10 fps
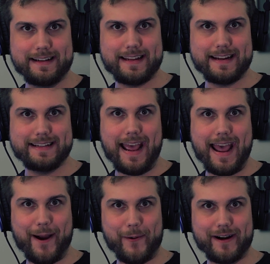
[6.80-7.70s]
Today
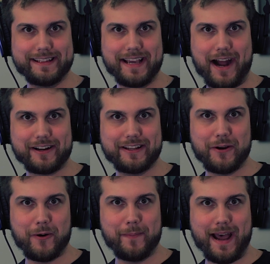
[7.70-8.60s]
I want to talk to
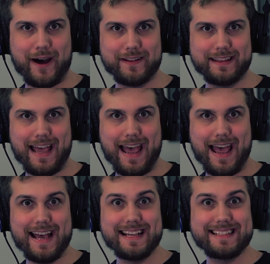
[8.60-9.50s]
you about
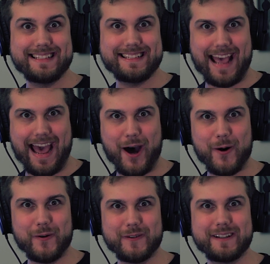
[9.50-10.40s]

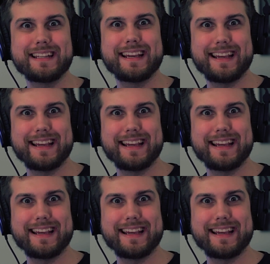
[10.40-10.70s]
sound.